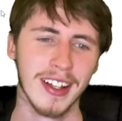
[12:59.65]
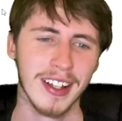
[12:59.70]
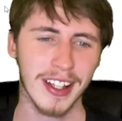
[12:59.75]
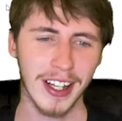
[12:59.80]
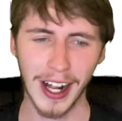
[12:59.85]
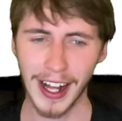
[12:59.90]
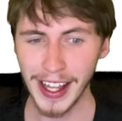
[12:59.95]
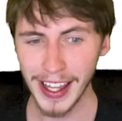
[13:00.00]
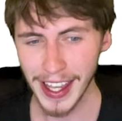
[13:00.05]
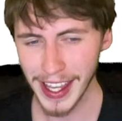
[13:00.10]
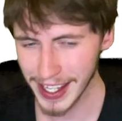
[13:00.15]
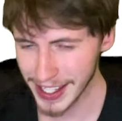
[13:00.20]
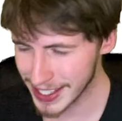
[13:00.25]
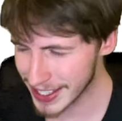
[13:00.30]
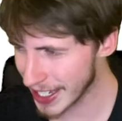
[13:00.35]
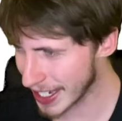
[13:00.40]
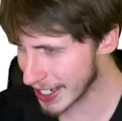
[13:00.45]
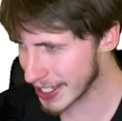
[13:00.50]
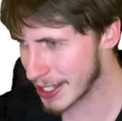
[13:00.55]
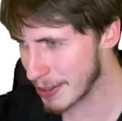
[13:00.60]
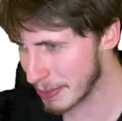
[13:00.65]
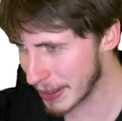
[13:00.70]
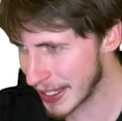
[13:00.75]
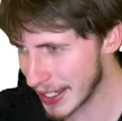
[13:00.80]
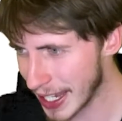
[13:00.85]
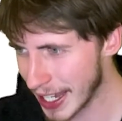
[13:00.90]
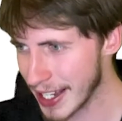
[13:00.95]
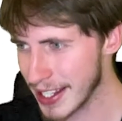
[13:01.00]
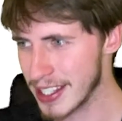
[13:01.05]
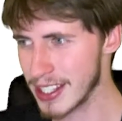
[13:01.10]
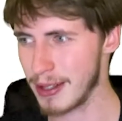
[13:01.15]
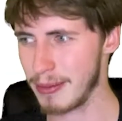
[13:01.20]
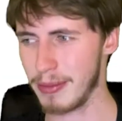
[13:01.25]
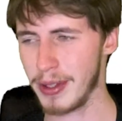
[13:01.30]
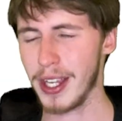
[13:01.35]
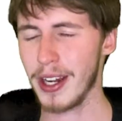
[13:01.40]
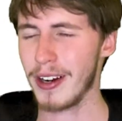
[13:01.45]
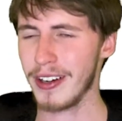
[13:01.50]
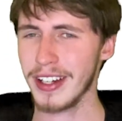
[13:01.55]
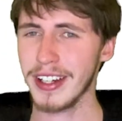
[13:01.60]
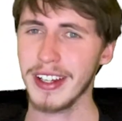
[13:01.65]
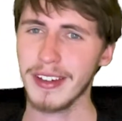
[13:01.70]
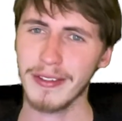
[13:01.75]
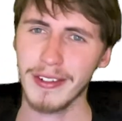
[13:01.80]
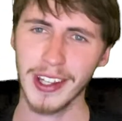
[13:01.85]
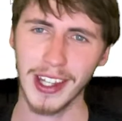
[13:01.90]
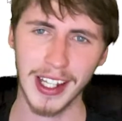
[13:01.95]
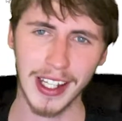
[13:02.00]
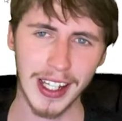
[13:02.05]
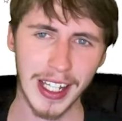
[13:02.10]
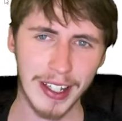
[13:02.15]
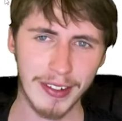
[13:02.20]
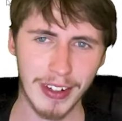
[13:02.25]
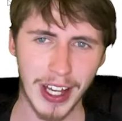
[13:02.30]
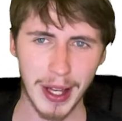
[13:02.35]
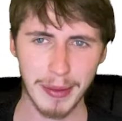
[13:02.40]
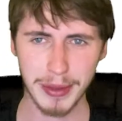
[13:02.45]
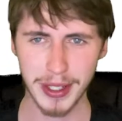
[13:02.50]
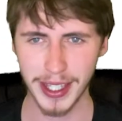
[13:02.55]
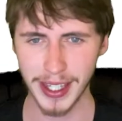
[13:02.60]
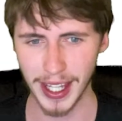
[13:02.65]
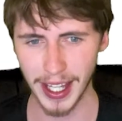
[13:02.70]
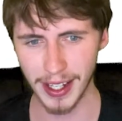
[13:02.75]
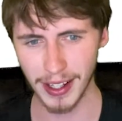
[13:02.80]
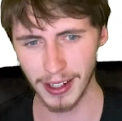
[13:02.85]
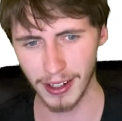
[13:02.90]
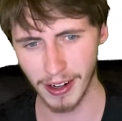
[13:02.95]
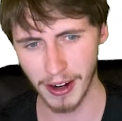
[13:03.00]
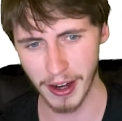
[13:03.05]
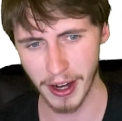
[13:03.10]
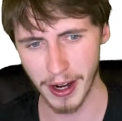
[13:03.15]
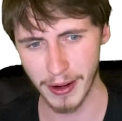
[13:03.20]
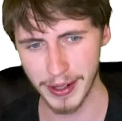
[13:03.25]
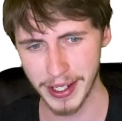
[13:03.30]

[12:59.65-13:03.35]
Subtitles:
You know, he sinks him, he dinks him. You know, he didn't really live up to that logo.